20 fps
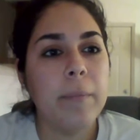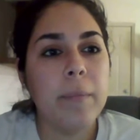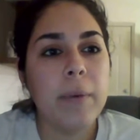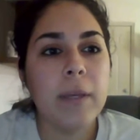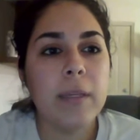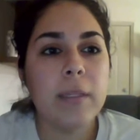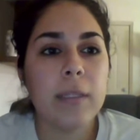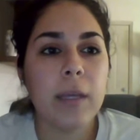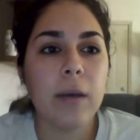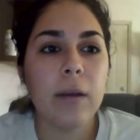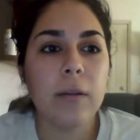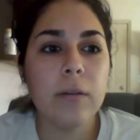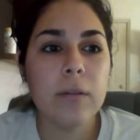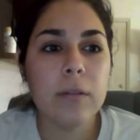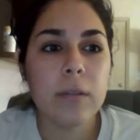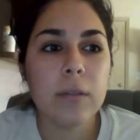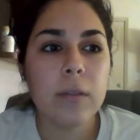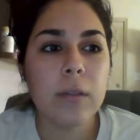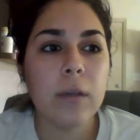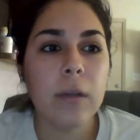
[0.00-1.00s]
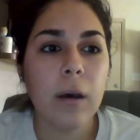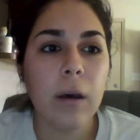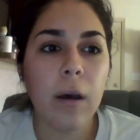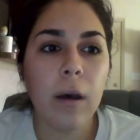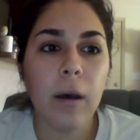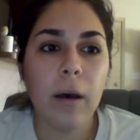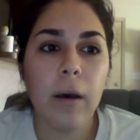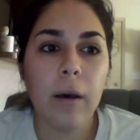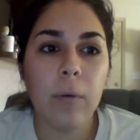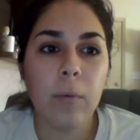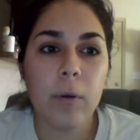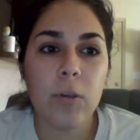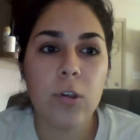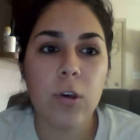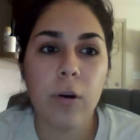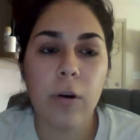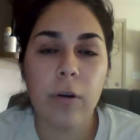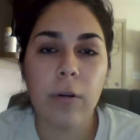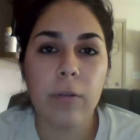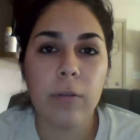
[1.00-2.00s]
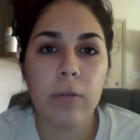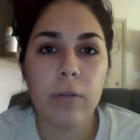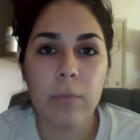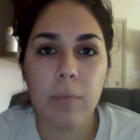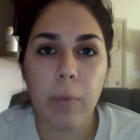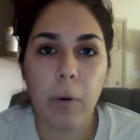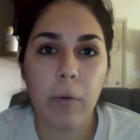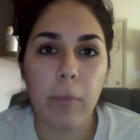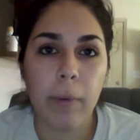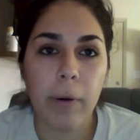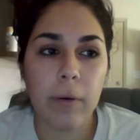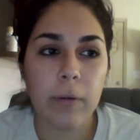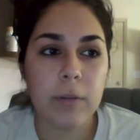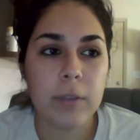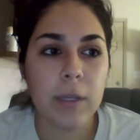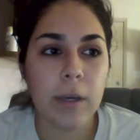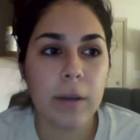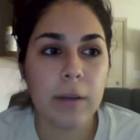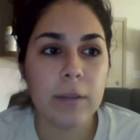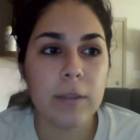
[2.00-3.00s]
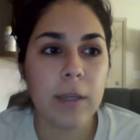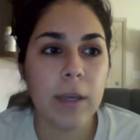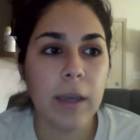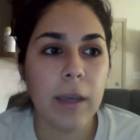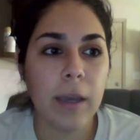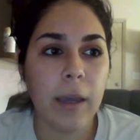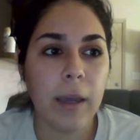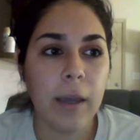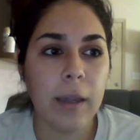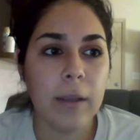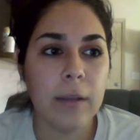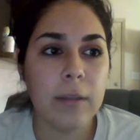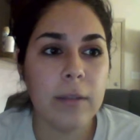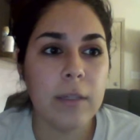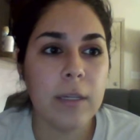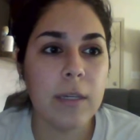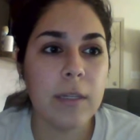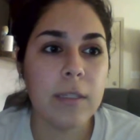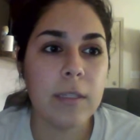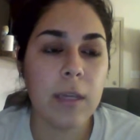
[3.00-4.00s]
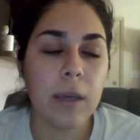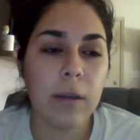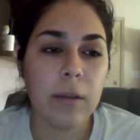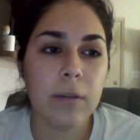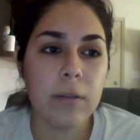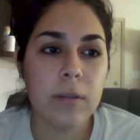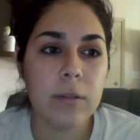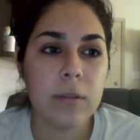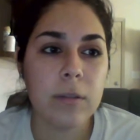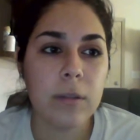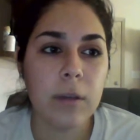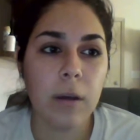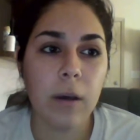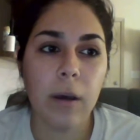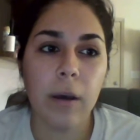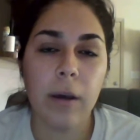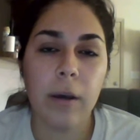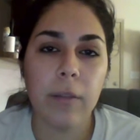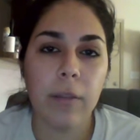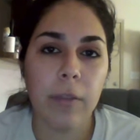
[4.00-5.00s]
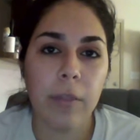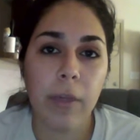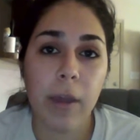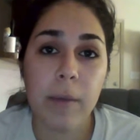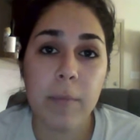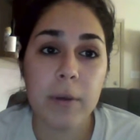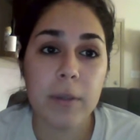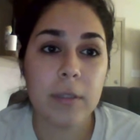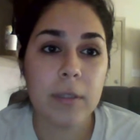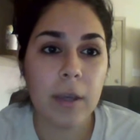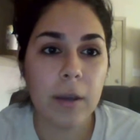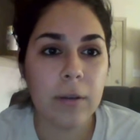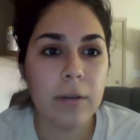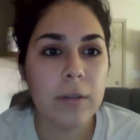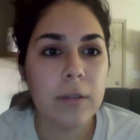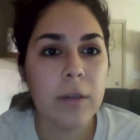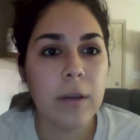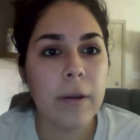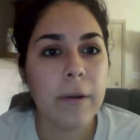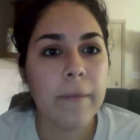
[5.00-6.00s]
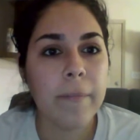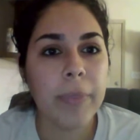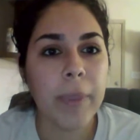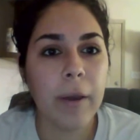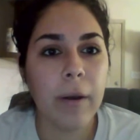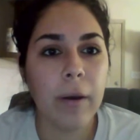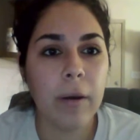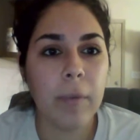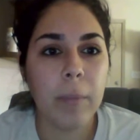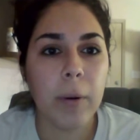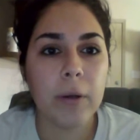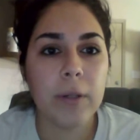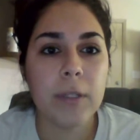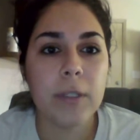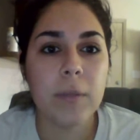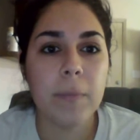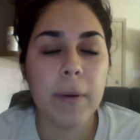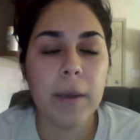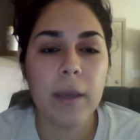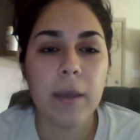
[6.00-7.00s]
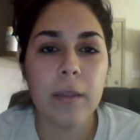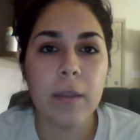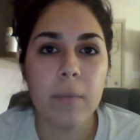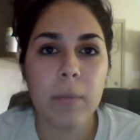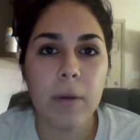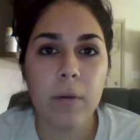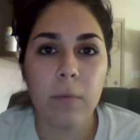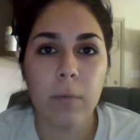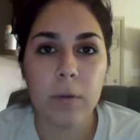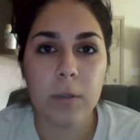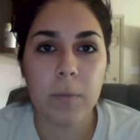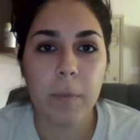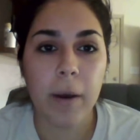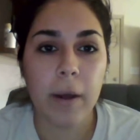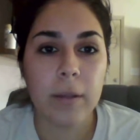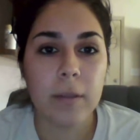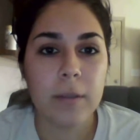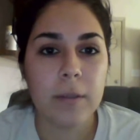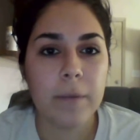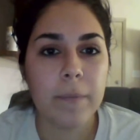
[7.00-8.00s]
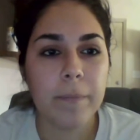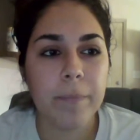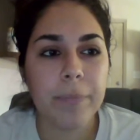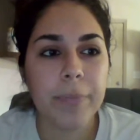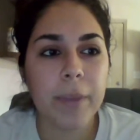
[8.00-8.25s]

B cells, which are bone marrow cells, and T cells, the thymus cells, participate in the immune response.